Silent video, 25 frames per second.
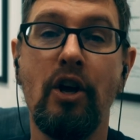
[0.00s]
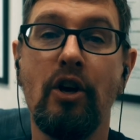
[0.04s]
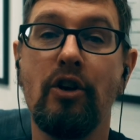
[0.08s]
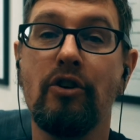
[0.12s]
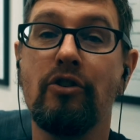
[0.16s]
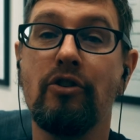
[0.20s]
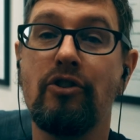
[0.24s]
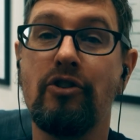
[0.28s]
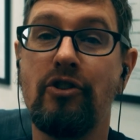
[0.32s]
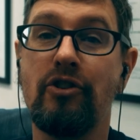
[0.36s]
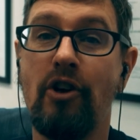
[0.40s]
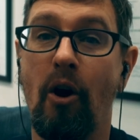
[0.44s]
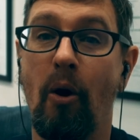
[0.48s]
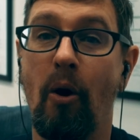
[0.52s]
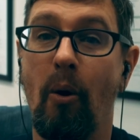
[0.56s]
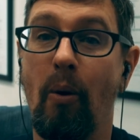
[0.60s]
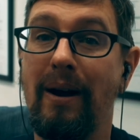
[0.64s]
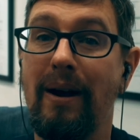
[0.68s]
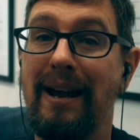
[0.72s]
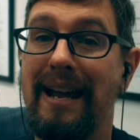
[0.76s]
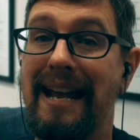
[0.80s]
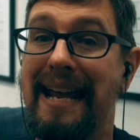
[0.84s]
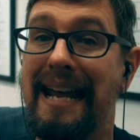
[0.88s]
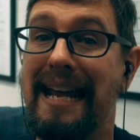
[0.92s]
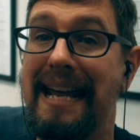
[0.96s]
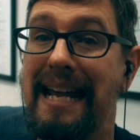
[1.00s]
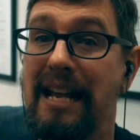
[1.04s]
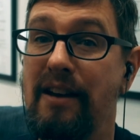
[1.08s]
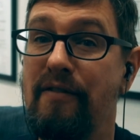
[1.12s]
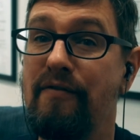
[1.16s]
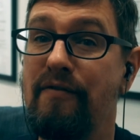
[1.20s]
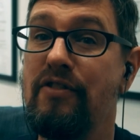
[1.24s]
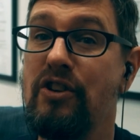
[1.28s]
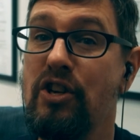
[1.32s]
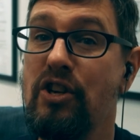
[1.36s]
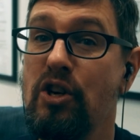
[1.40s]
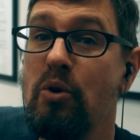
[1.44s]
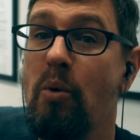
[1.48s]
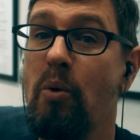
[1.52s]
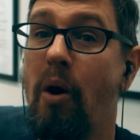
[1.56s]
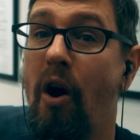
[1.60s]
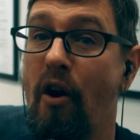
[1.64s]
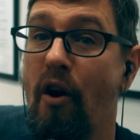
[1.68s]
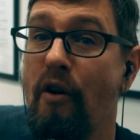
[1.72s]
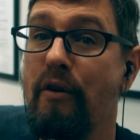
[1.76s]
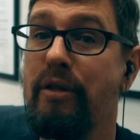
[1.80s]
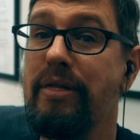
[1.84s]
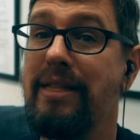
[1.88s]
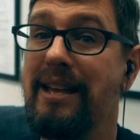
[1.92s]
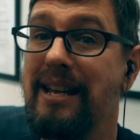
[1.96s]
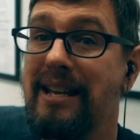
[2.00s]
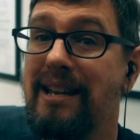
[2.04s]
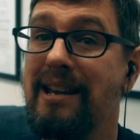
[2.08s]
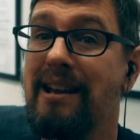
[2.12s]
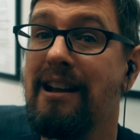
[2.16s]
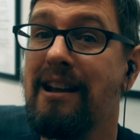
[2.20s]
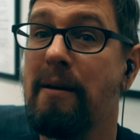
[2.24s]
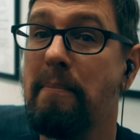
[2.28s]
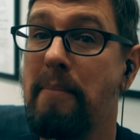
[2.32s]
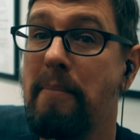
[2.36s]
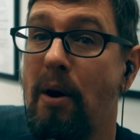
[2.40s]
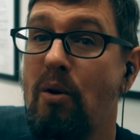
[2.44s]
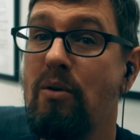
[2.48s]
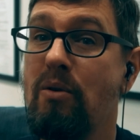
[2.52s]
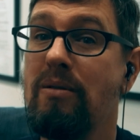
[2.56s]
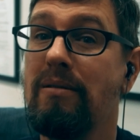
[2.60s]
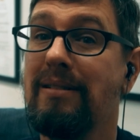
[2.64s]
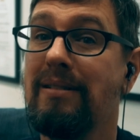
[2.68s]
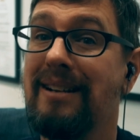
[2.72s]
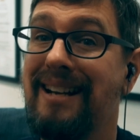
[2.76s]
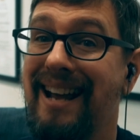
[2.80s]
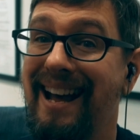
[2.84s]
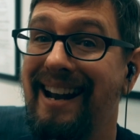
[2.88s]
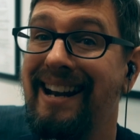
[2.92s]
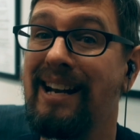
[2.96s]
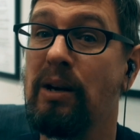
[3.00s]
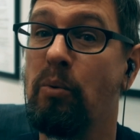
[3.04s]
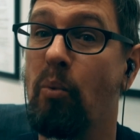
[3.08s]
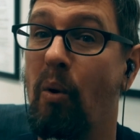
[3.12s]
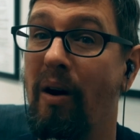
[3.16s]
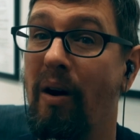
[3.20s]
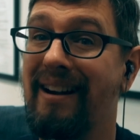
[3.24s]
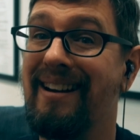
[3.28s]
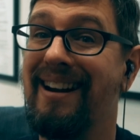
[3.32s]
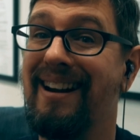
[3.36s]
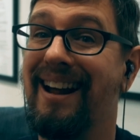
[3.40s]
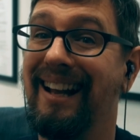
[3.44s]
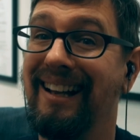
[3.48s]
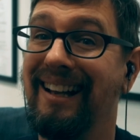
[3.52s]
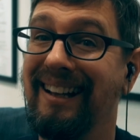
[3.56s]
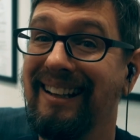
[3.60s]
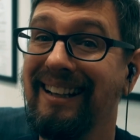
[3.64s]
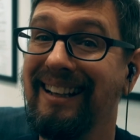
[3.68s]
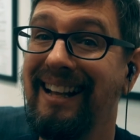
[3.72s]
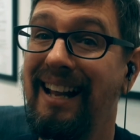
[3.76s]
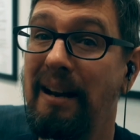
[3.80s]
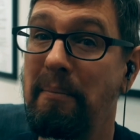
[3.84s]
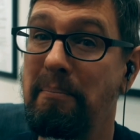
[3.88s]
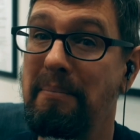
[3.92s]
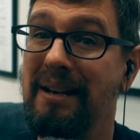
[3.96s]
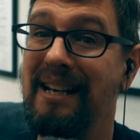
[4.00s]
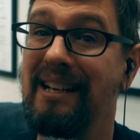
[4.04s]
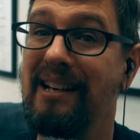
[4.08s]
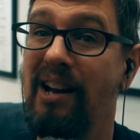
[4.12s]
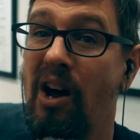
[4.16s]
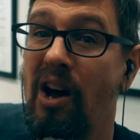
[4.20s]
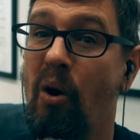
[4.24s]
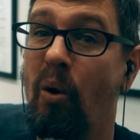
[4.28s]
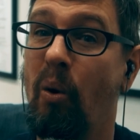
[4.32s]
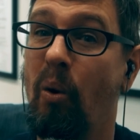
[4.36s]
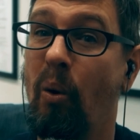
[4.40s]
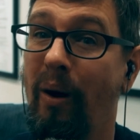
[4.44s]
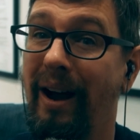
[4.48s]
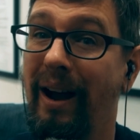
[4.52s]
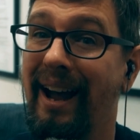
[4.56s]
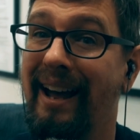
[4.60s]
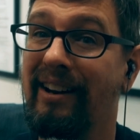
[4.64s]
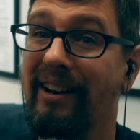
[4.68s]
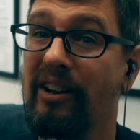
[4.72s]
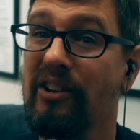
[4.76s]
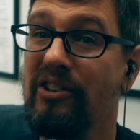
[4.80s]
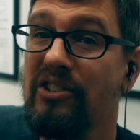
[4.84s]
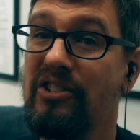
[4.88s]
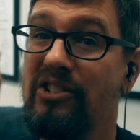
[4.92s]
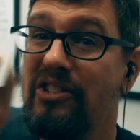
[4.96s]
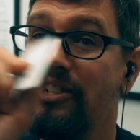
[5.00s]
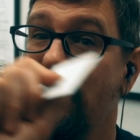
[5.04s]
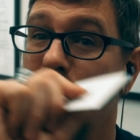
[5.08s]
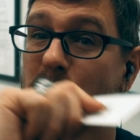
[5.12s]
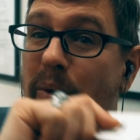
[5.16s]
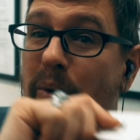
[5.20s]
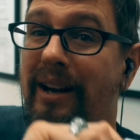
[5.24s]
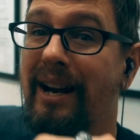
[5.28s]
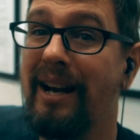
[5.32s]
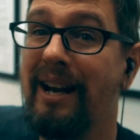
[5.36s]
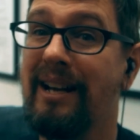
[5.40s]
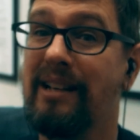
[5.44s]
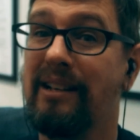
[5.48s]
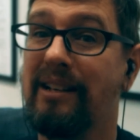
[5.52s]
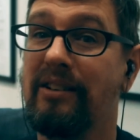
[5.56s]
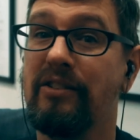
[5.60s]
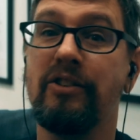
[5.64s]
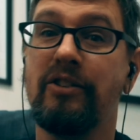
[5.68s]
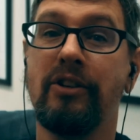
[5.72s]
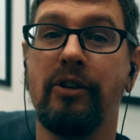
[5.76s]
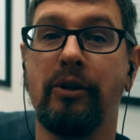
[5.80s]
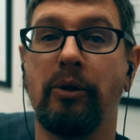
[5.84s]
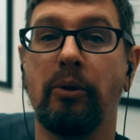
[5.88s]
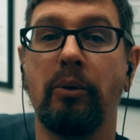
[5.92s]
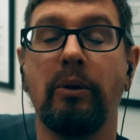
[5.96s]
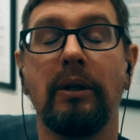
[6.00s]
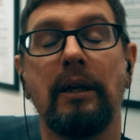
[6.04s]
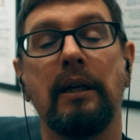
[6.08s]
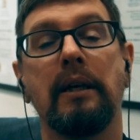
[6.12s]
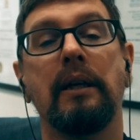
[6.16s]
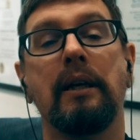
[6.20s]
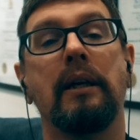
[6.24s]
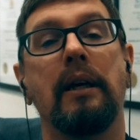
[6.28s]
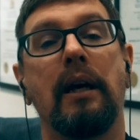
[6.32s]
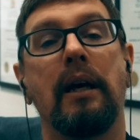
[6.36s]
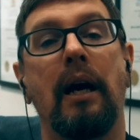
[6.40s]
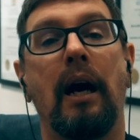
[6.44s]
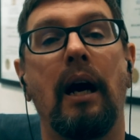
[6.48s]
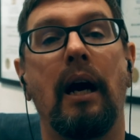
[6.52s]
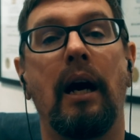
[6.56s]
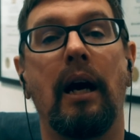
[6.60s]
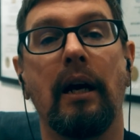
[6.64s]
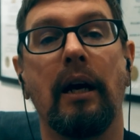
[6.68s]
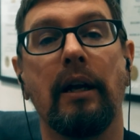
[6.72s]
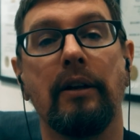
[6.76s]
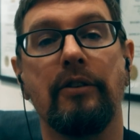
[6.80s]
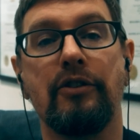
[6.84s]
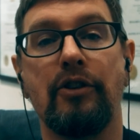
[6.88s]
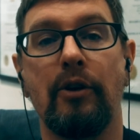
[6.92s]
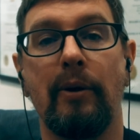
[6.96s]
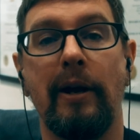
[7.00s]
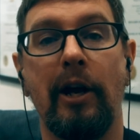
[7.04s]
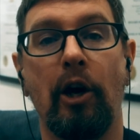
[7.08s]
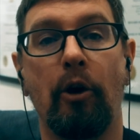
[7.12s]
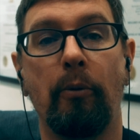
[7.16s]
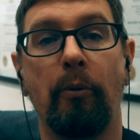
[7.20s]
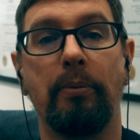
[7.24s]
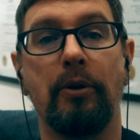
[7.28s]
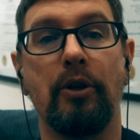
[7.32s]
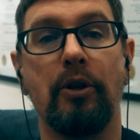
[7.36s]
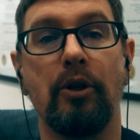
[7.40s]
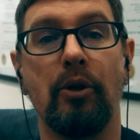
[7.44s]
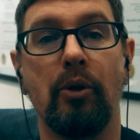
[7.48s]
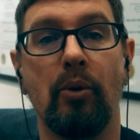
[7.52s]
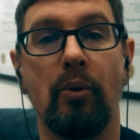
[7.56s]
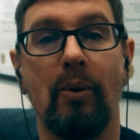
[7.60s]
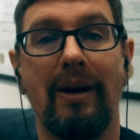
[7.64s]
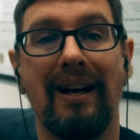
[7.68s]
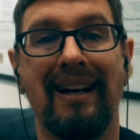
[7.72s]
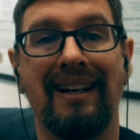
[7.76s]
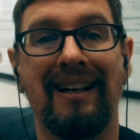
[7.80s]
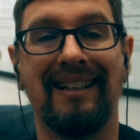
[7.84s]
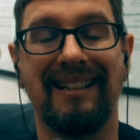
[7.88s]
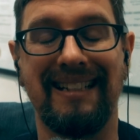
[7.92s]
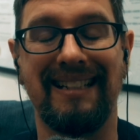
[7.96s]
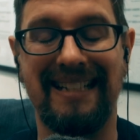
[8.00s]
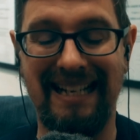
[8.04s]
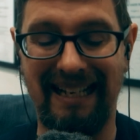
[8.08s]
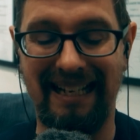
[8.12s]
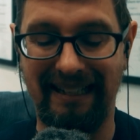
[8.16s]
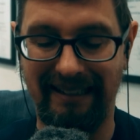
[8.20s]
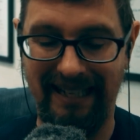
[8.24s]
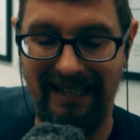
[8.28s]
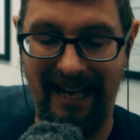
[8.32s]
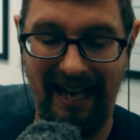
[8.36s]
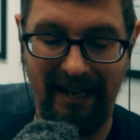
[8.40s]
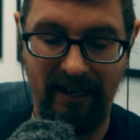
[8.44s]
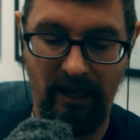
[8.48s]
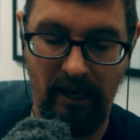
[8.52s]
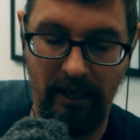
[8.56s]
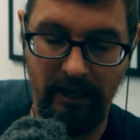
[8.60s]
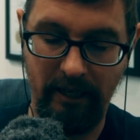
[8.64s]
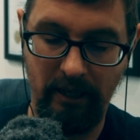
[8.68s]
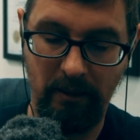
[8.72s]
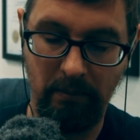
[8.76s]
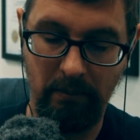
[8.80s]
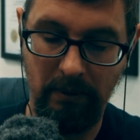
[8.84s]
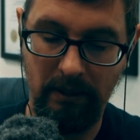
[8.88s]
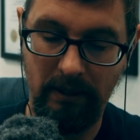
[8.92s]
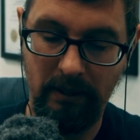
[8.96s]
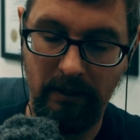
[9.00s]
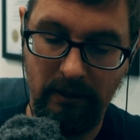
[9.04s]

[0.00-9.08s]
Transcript: So if you are thinking about getting one, let me know, and I'll see what I can do to help you get that item